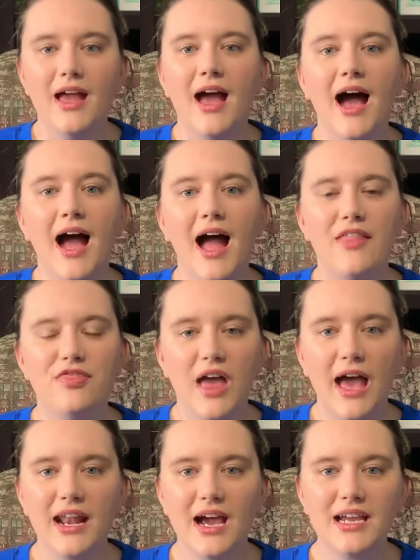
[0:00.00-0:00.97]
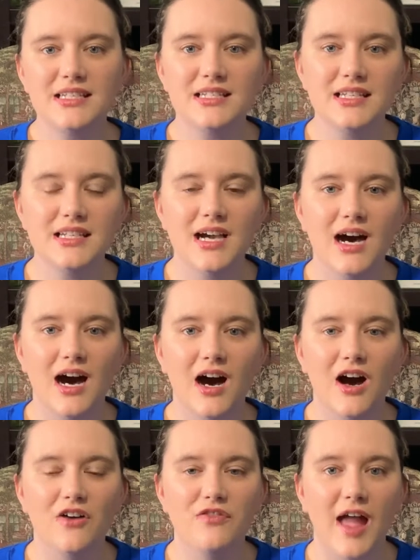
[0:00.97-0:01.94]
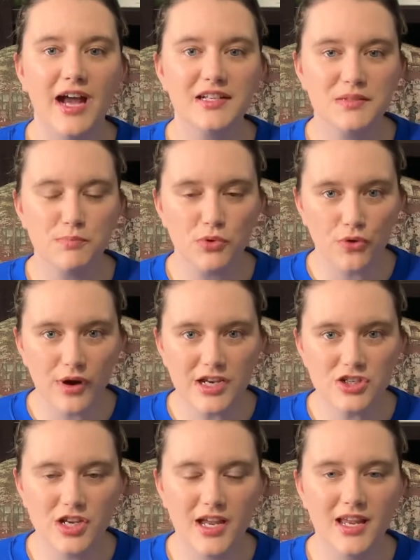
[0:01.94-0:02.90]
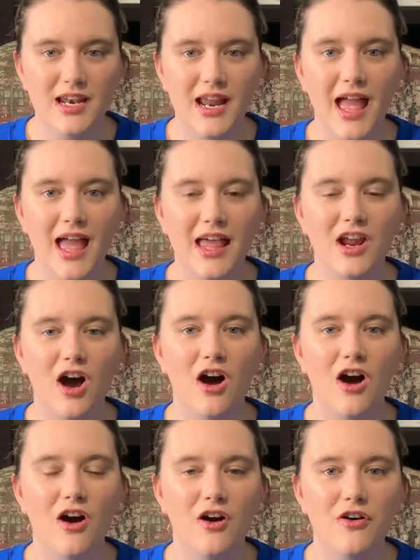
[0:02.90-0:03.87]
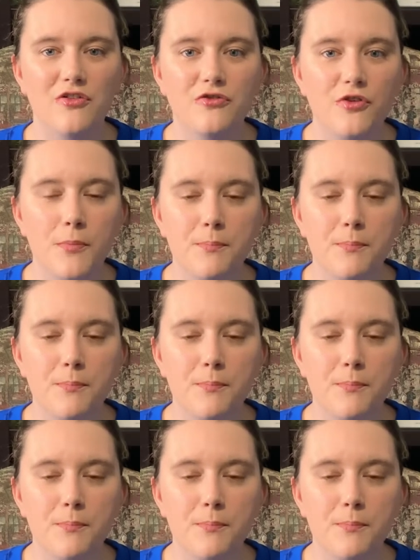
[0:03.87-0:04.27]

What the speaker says: And that idea of exploration and of